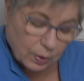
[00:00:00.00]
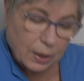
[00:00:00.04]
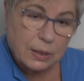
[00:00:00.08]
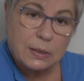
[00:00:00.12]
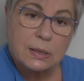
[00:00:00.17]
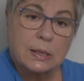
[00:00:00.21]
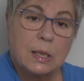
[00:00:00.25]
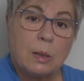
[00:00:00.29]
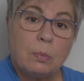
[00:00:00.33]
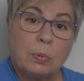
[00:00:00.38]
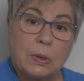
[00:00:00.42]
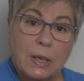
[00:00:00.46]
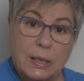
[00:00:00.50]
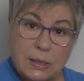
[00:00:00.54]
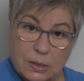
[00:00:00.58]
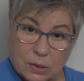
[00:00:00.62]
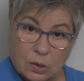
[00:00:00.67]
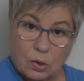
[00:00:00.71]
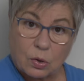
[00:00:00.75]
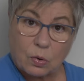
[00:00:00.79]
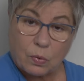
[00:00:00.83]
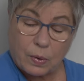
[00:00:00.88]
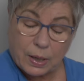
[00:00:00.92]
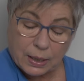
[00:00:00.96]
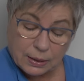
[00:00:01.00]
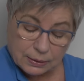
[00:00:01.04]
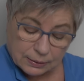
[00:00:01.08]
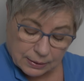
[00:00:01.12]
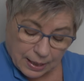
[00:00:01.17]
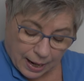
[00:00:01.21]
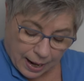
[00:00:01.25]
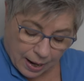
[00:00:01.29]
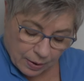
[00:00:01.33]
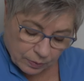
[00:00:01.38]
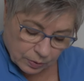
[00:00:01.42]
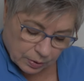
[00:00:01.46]
And seaplanes are quite
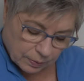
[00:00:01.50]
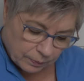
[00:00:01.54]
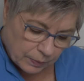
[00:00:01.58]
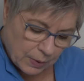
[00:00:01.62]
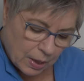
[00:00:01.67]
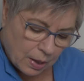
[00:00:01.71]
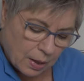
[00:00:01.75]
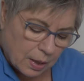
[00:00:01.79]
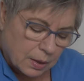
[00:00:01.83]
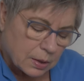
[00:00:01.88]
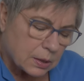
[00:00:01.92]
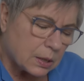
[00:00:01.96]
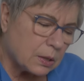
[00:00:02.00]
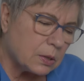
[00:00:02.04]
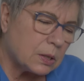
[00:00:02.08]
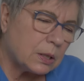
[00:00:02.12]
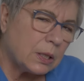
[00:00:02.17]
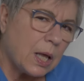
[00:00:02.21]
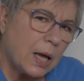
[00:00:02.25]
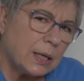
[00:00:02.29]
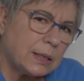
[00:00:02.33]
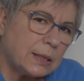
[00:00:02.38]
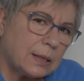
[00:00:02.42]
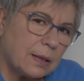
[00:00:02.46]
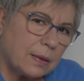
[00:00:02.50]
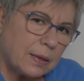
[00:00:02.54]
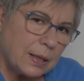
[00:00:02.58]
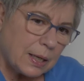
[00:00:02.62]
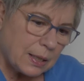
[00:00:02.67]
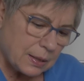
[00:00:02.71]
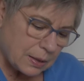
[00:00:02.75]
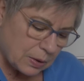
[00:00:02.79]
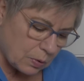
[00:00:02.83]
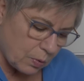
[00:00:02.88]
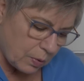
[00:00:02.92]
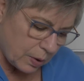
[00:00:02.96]
loud. So there's lots of
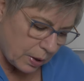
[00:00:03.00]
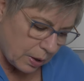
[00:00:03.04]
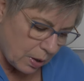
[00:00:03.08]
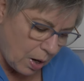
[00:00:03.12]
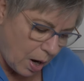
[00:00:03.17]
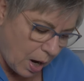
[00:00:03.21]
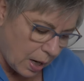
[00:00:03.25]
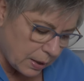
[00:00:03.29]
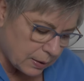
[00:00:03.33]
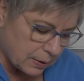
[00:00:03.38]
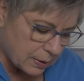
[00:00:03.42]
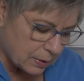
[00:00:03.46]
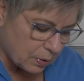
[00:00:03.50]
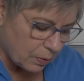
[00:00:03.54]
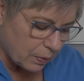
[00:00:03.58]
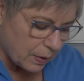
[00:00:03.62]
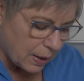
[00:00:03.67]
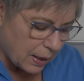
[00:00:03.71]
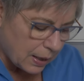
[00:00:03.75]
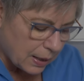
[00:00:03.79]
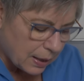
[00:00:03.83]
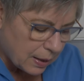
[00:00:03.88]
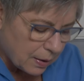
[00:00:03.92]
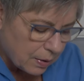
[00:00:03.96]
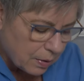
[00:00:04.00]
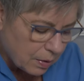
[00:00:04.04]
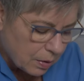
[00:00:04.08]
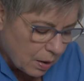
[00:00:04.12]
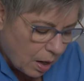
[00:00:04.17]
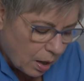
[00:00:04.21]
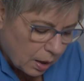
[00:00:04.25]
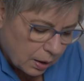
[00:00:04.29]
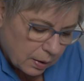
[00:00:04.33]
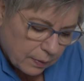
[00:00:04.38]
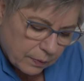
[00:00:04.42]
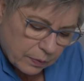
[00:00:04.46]
things going on. So they hear
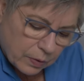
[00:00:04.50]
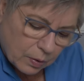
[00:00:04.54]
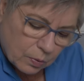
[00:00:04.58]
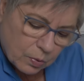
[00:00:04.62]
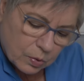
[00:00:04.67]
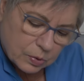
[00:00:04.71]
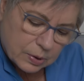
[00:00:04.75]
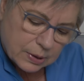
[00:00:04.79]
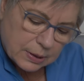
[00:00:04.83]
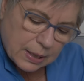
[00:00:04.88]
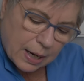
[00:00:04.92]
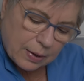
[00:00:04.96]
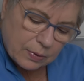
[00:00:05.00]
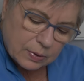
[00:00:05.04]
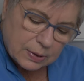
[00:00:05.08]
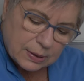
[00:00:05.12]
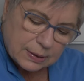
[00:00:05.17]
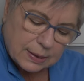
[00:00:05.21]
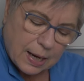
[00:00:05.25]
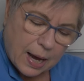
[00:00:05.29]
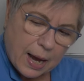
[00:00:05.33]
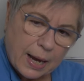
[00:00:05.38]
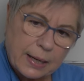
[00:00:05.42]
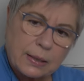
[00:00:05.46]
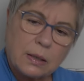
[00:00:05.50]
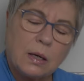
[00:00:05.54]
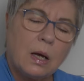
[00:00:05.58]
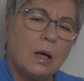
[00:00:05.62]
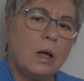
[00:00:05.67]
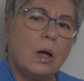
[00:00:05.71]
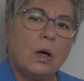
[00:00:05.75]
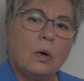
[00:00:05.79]
all of those outside.